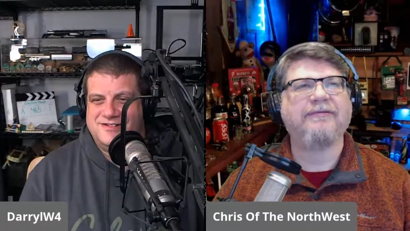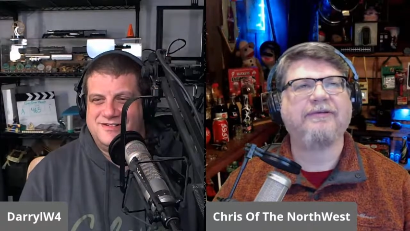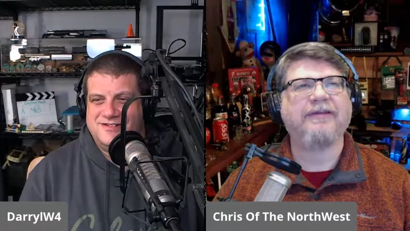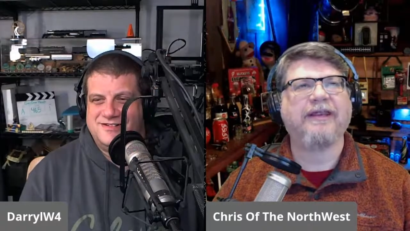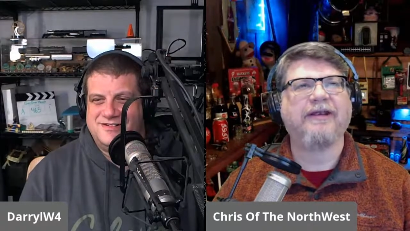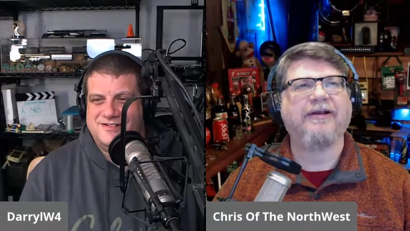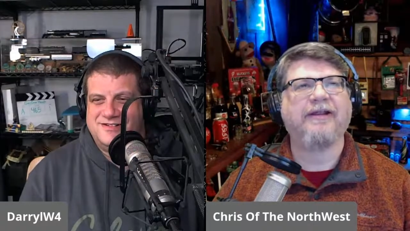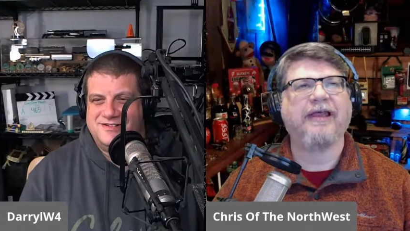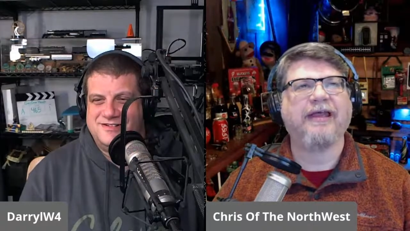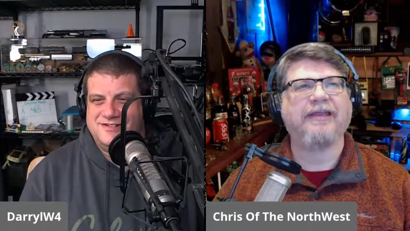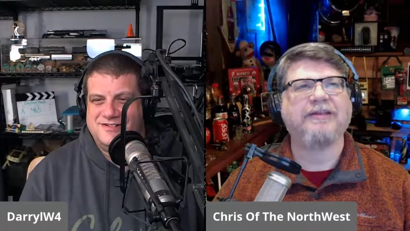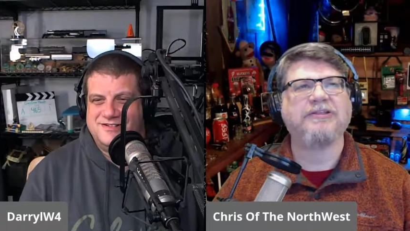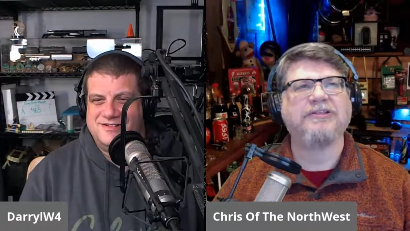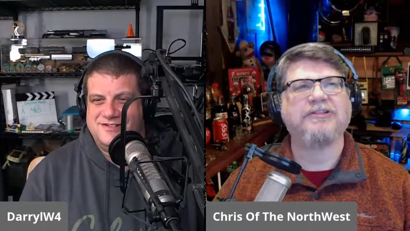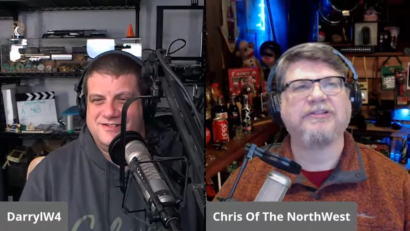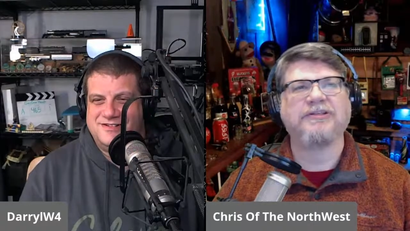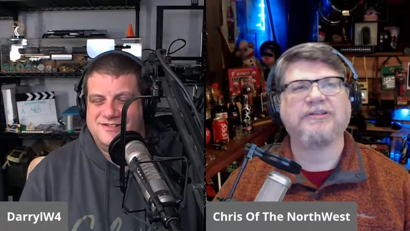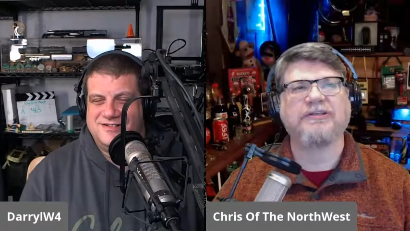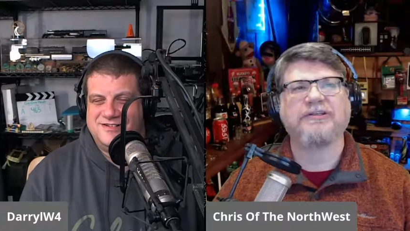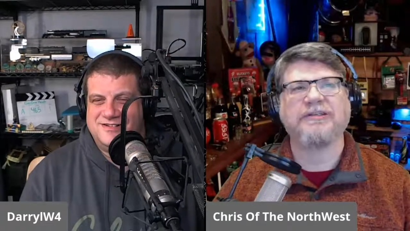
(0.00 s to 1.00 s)
Speaker 1: Daryl, I
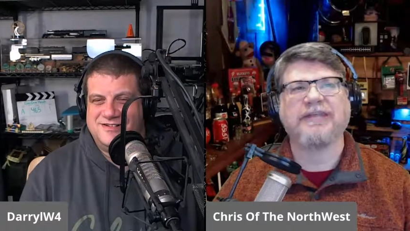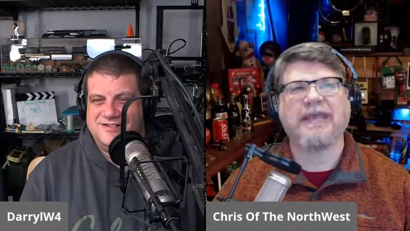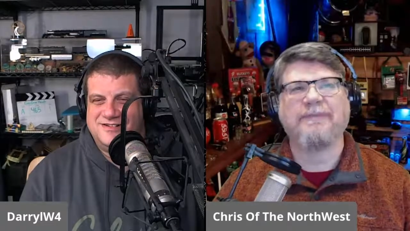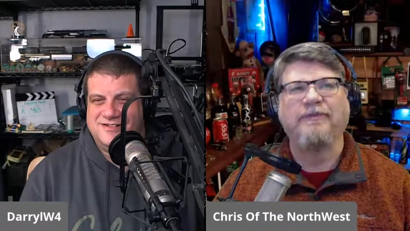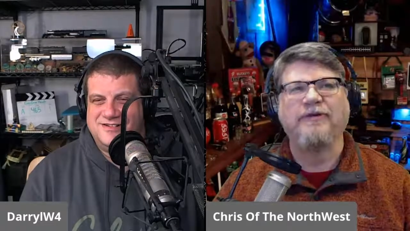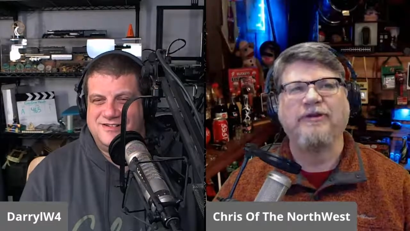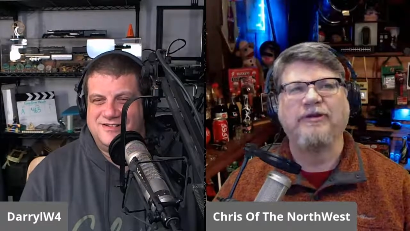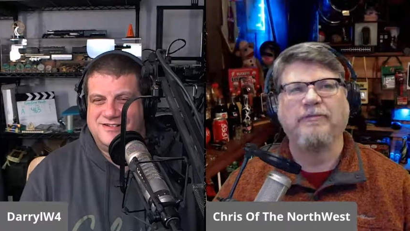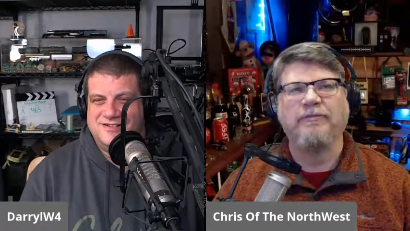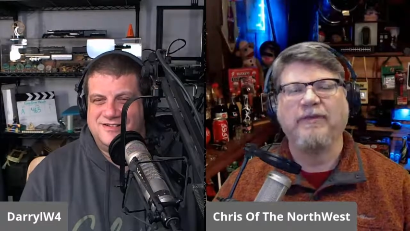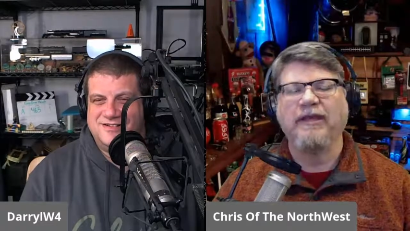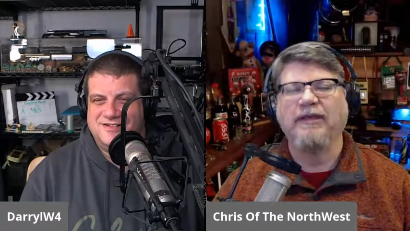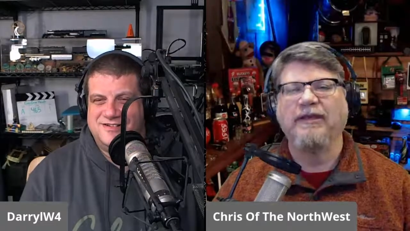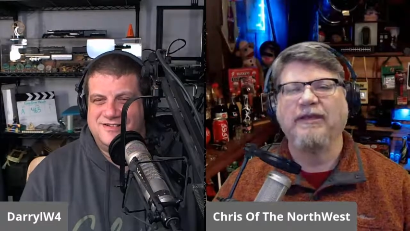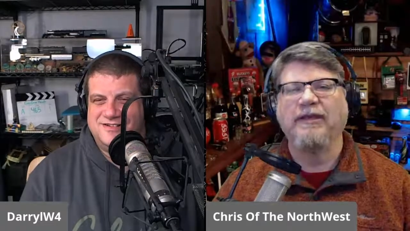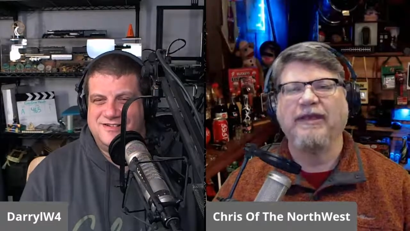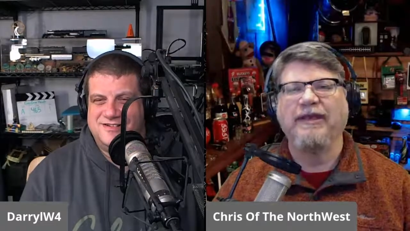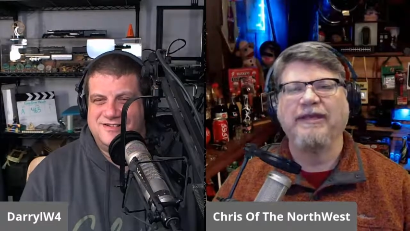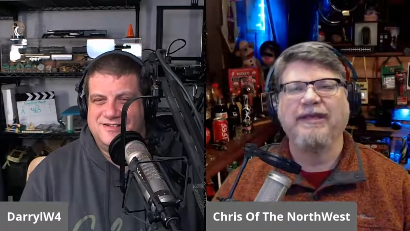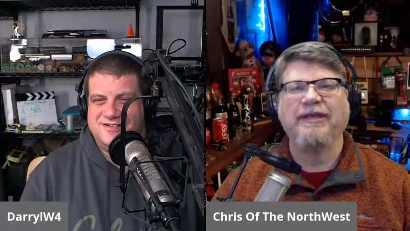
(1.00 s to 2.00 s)
just typed
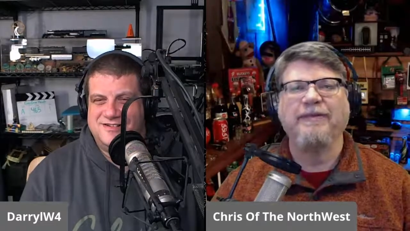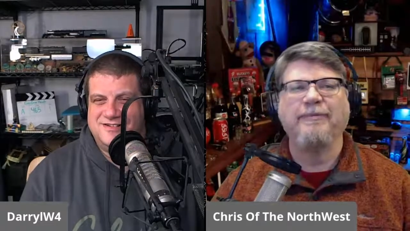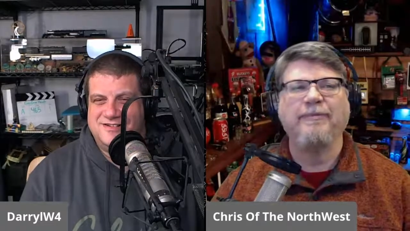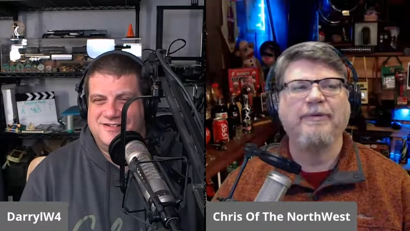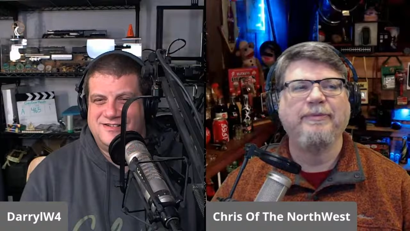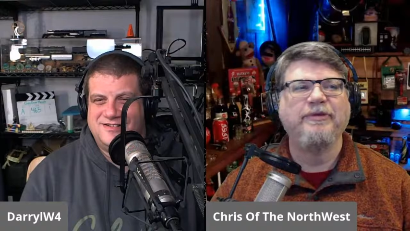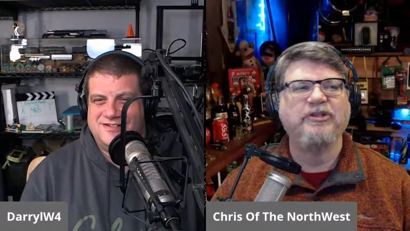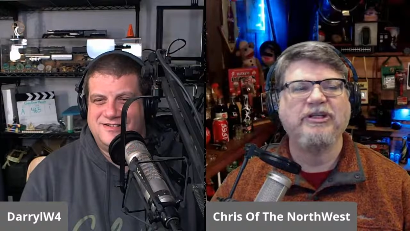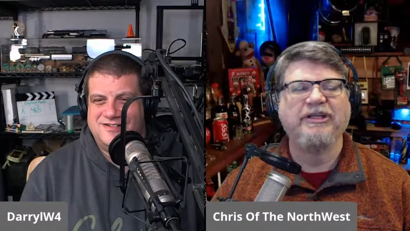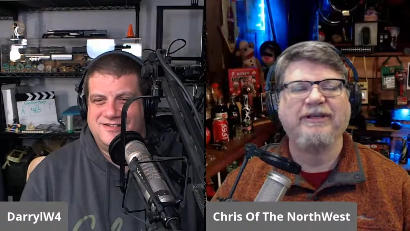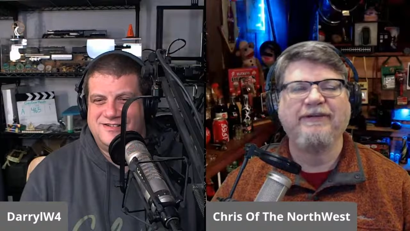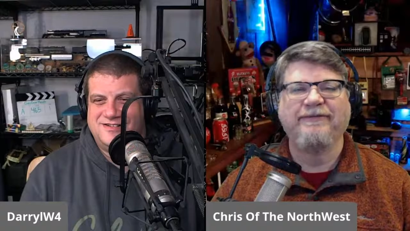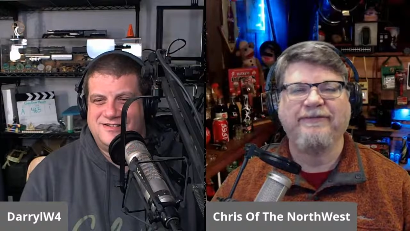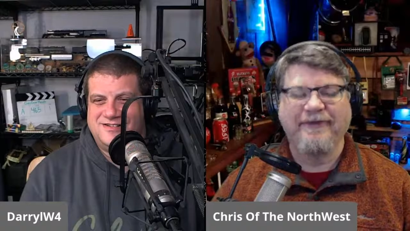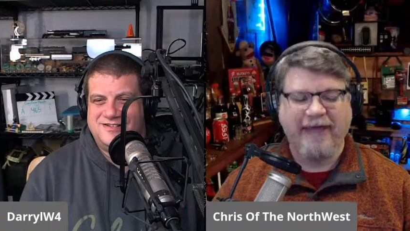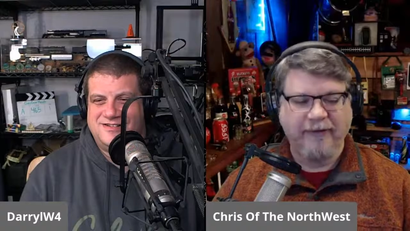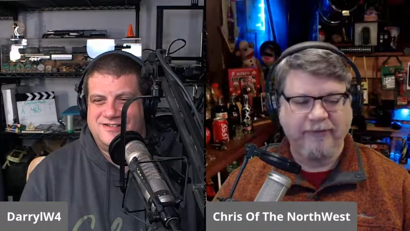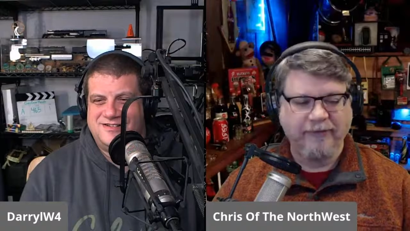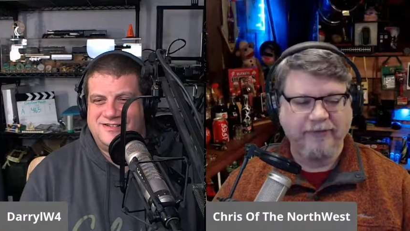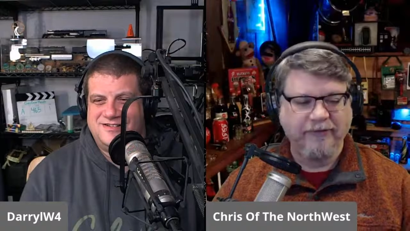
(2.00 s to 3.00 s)
Enigma machine
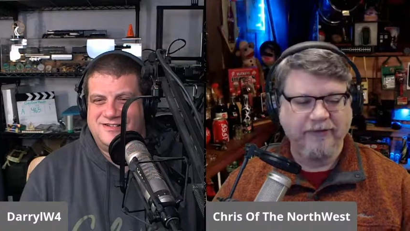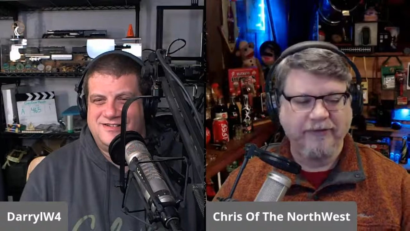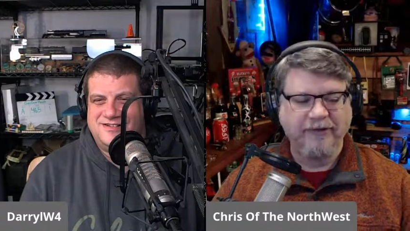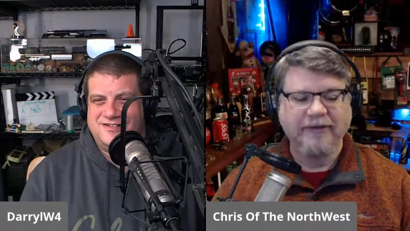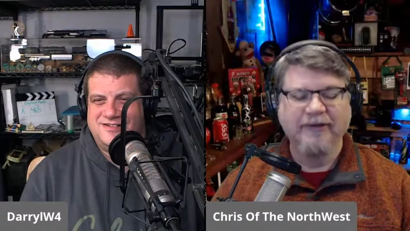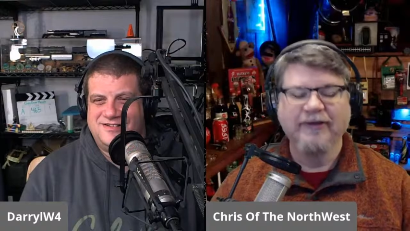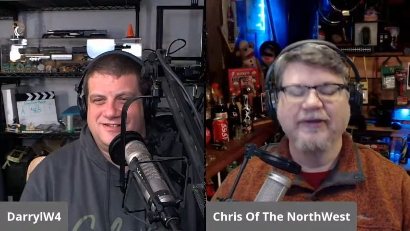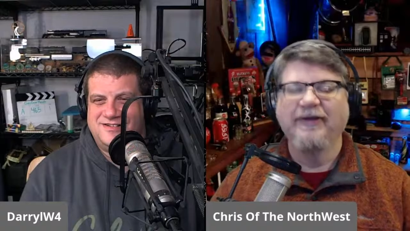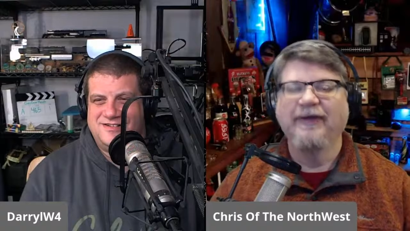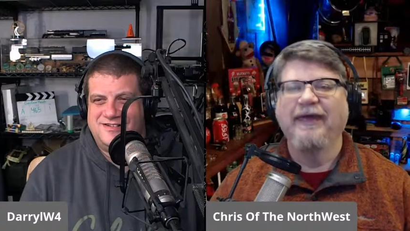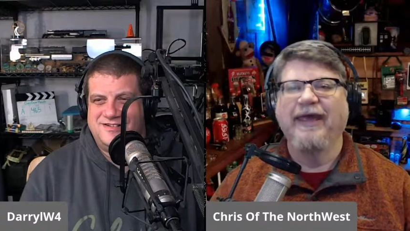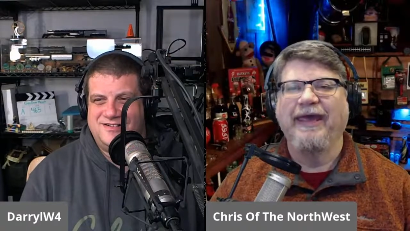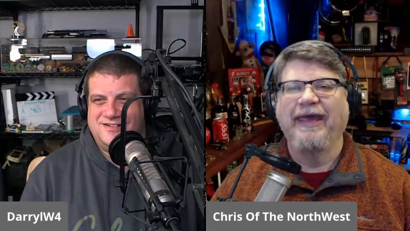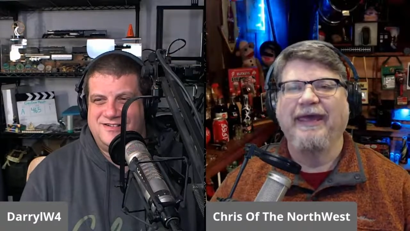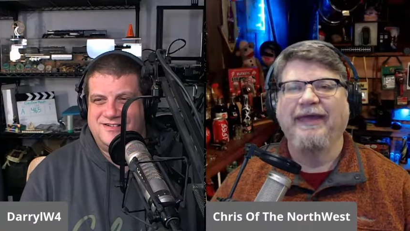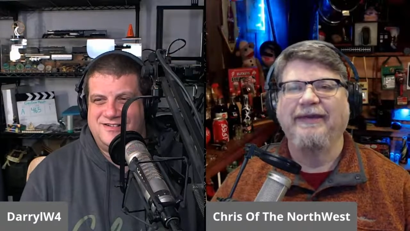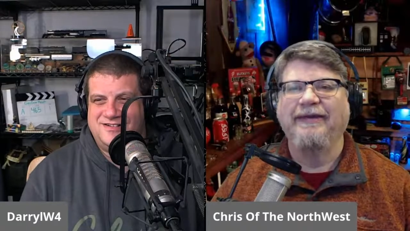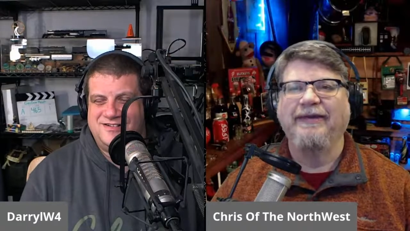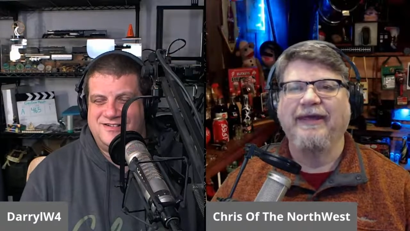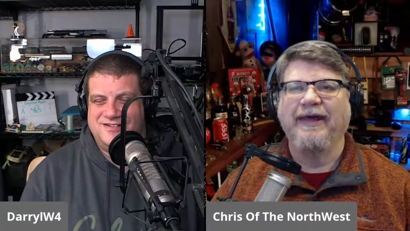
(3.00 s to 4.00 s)
found,
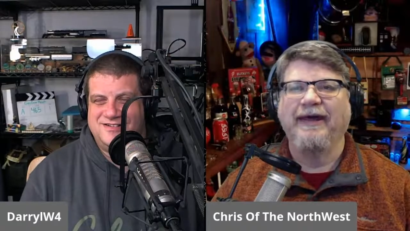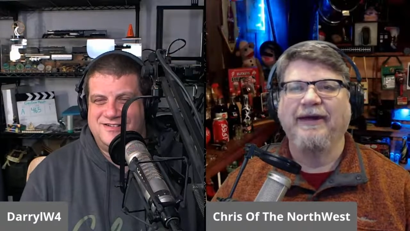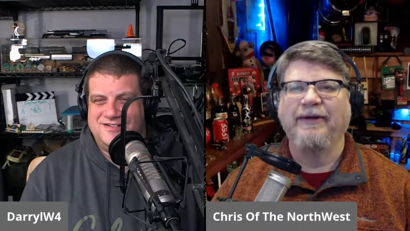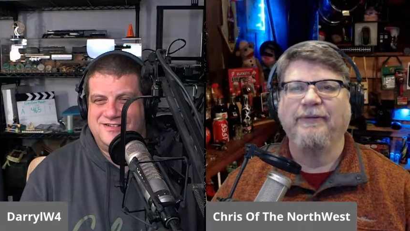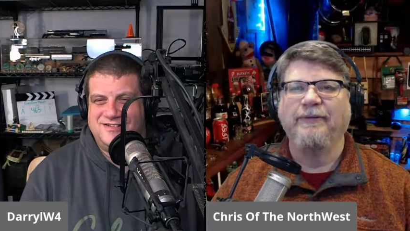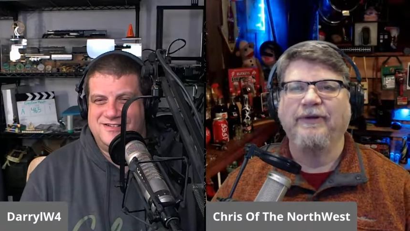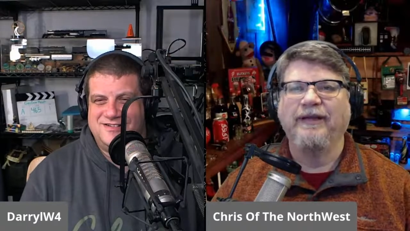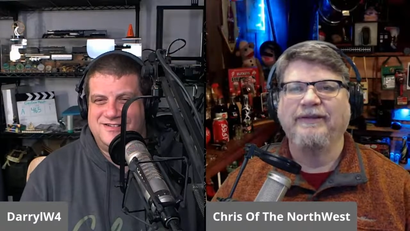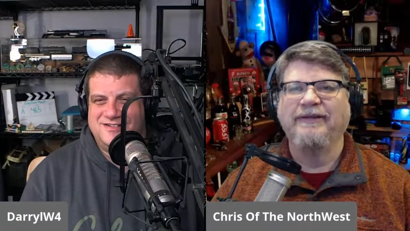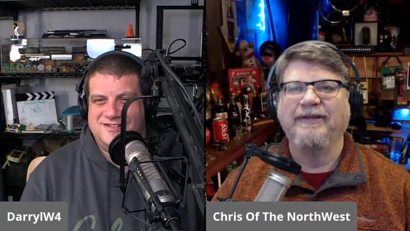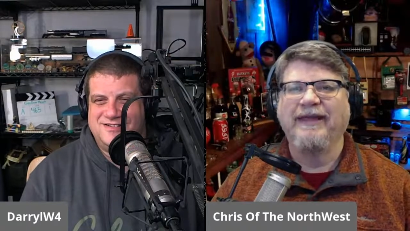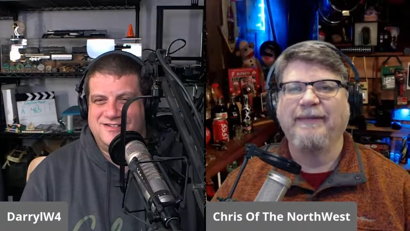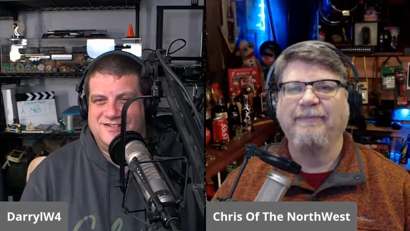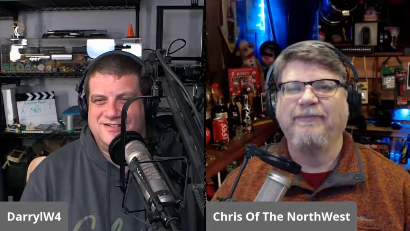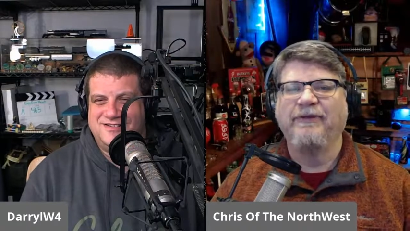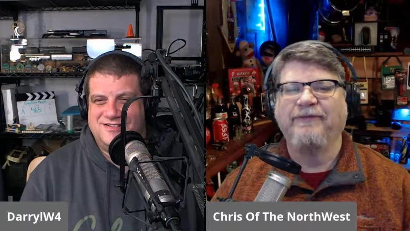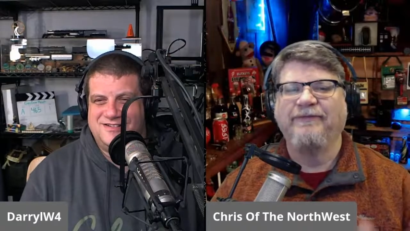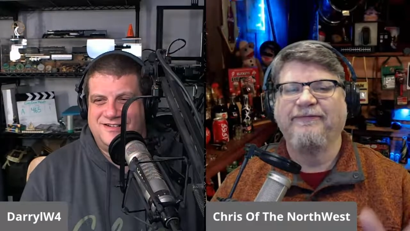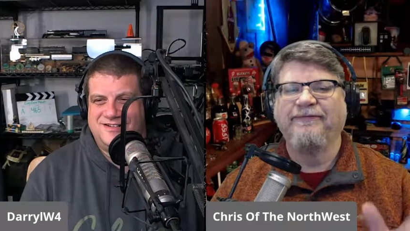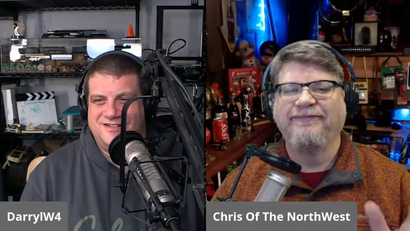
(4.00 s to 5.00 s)
and uh, when I
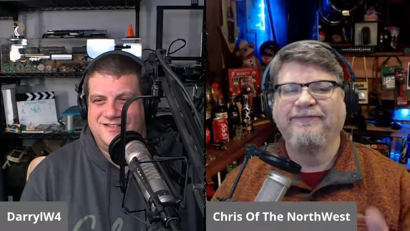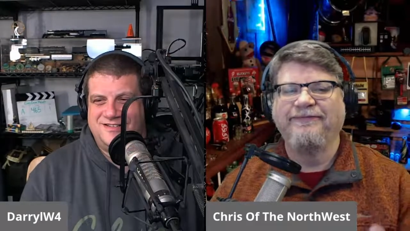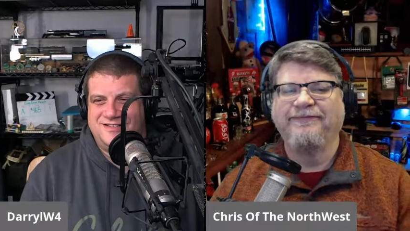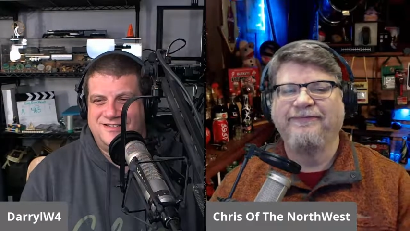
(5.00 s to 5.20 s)
typed